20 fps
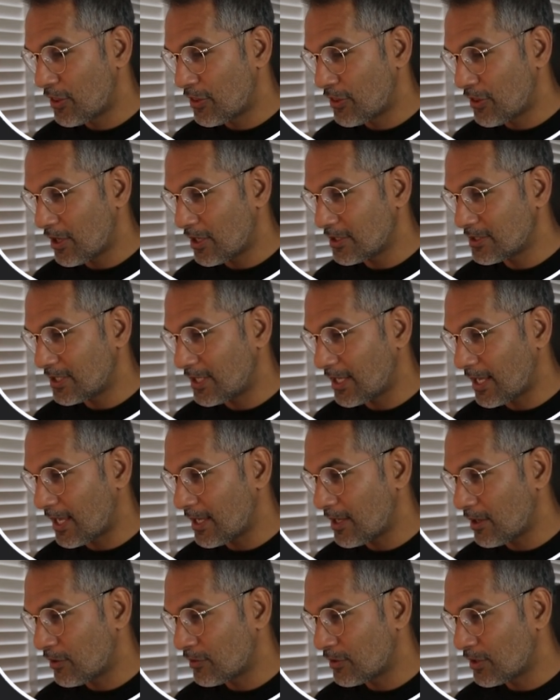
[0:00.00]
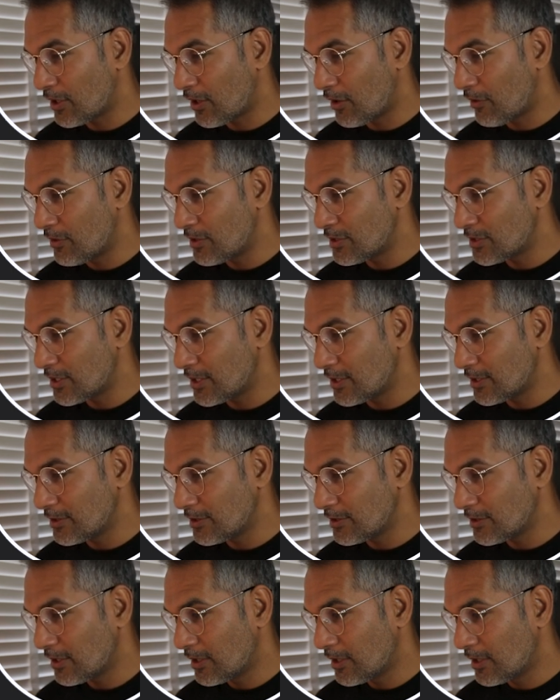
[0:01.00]
38 on the
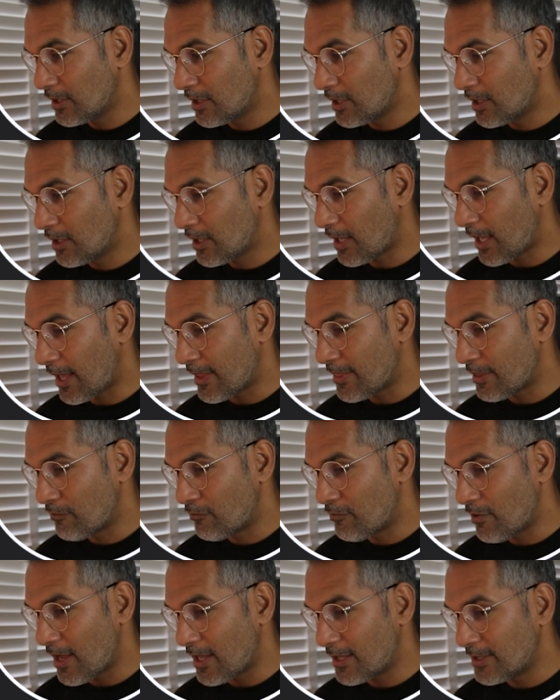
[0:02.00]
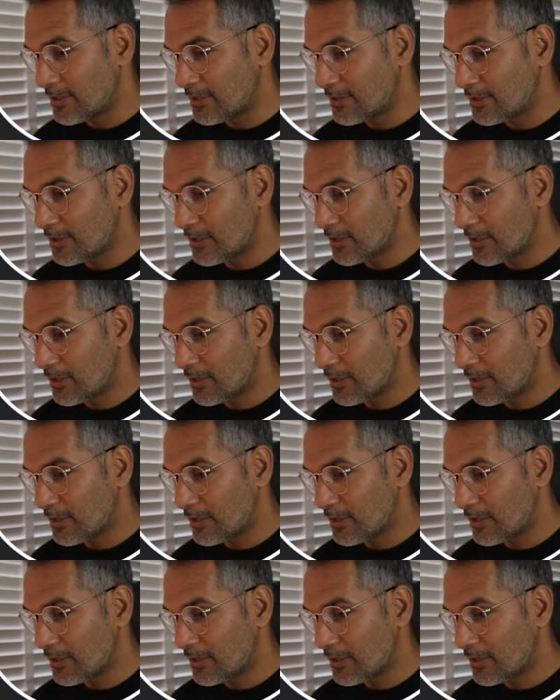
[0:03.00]
oranges, and the reds.